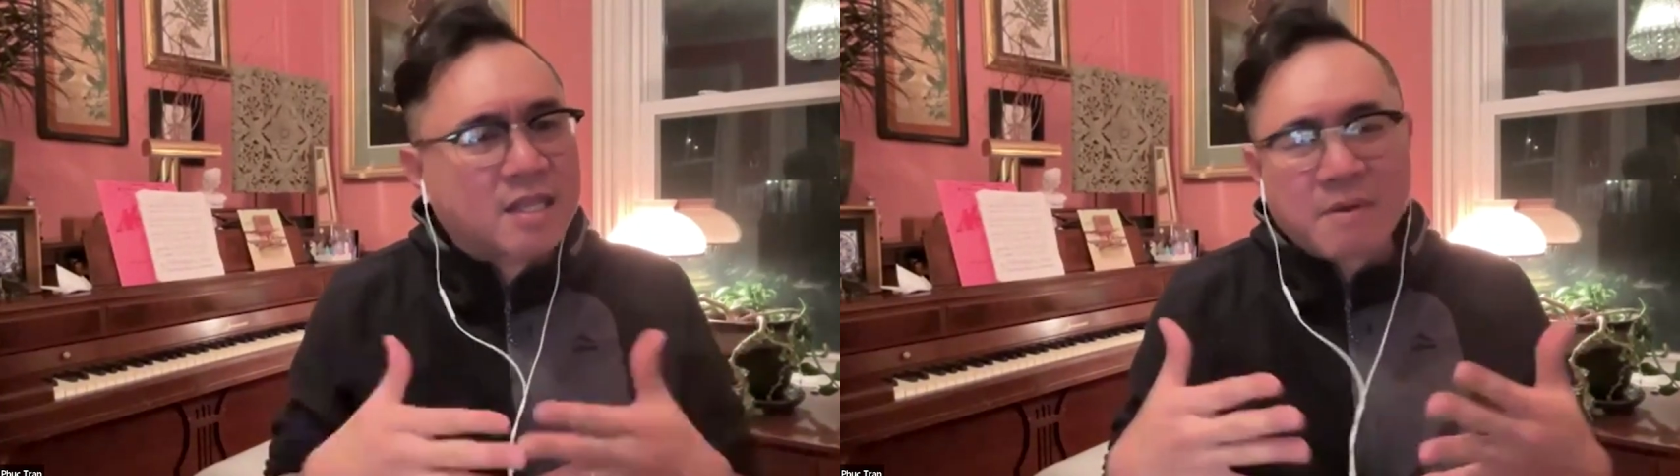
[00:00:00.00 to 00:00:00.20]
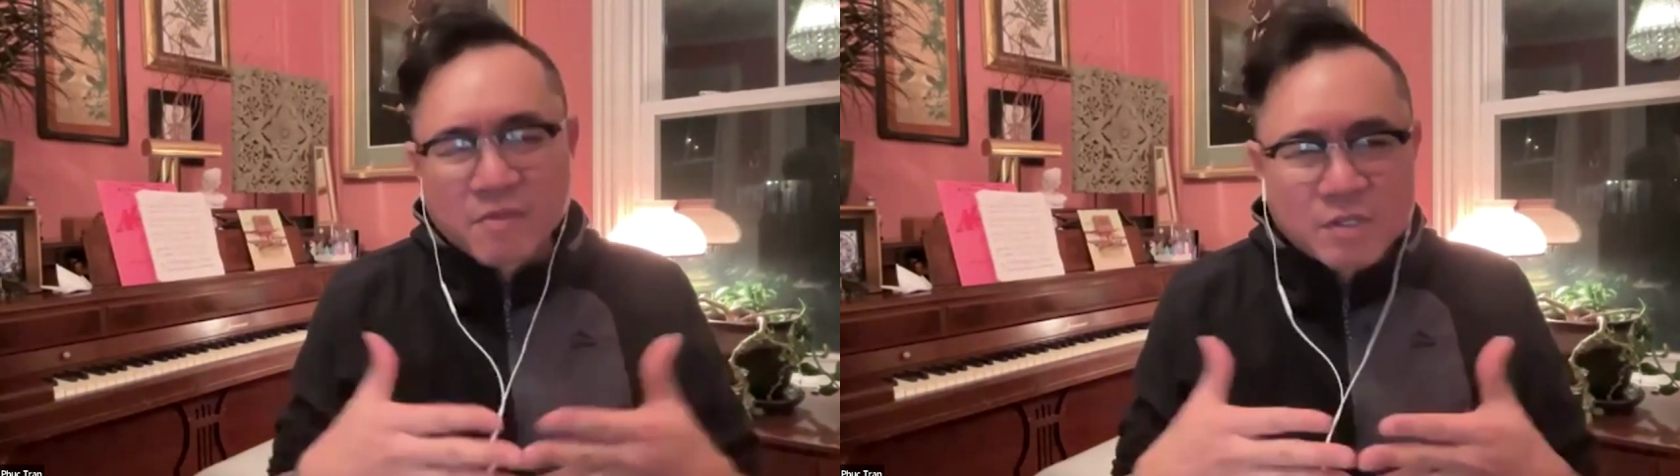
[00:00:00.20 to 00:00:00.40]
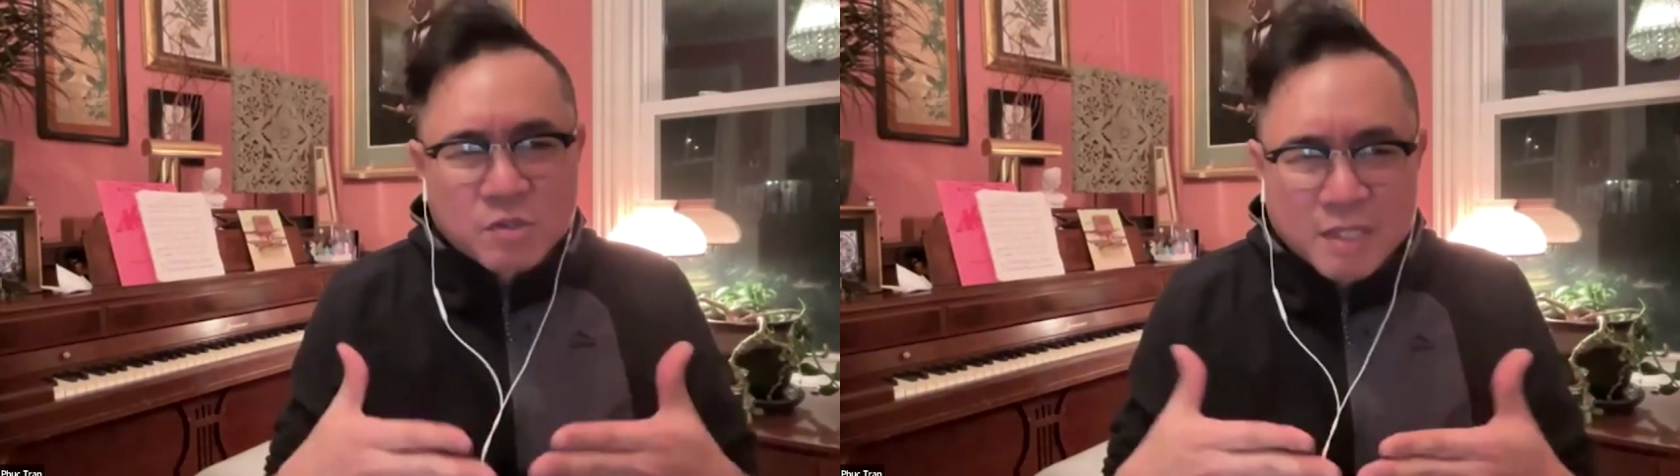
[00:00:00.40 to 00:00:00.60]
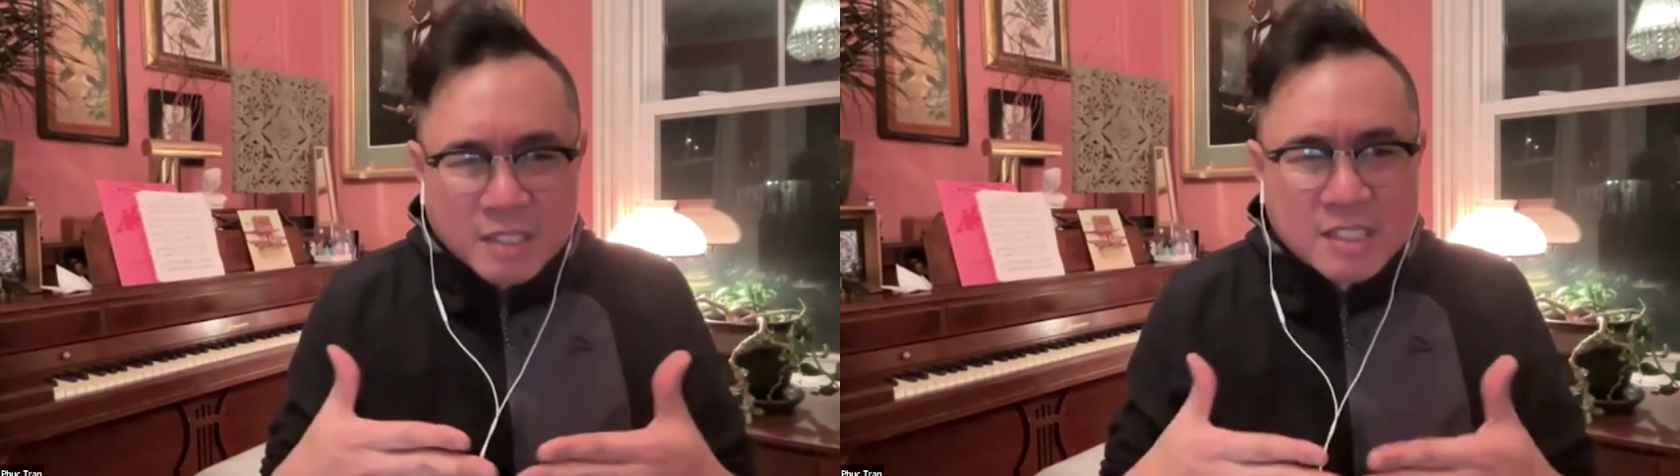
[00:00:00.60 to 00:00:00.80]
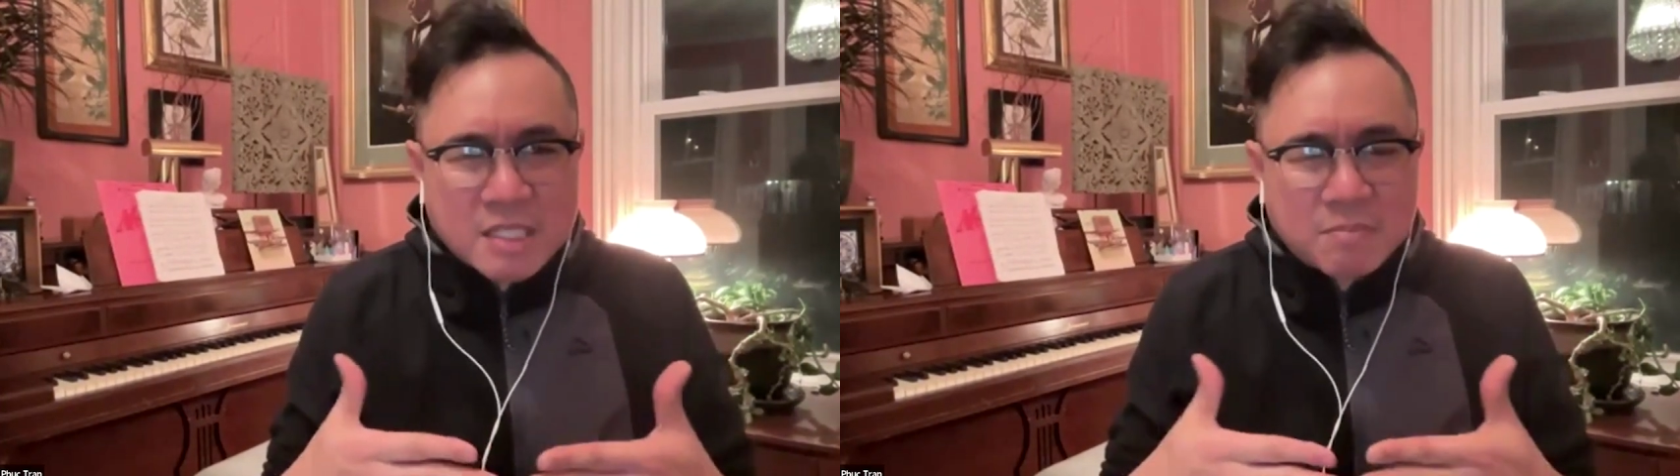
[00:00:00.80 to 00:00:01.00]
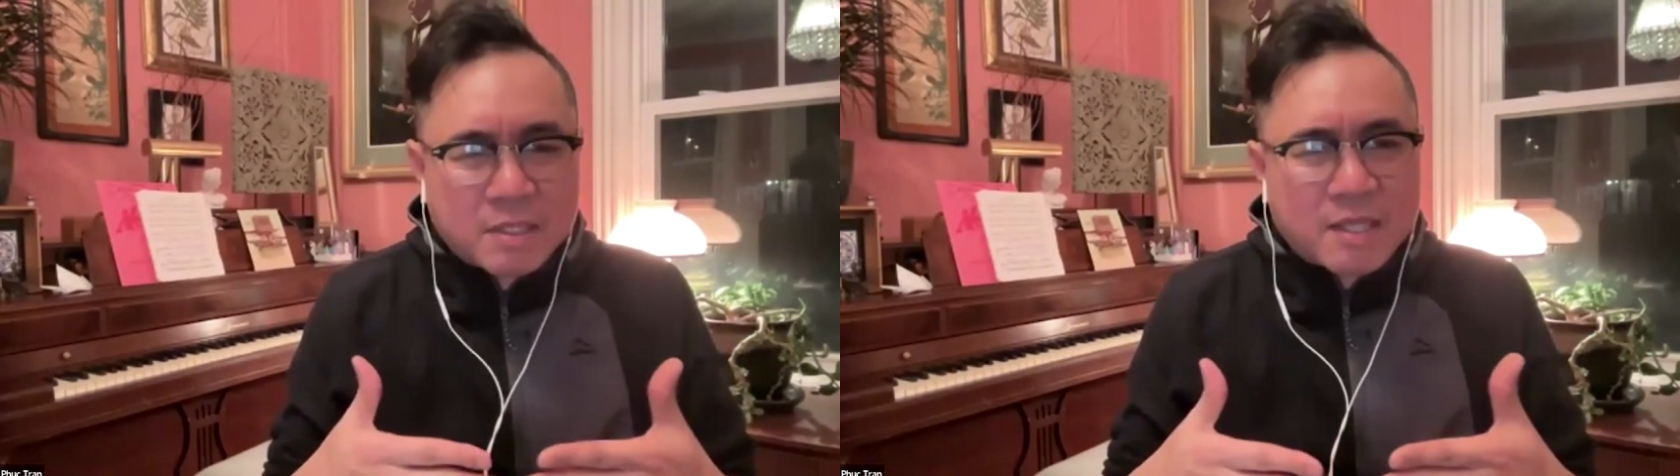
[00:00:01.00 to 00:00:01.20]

like my friends are like deeply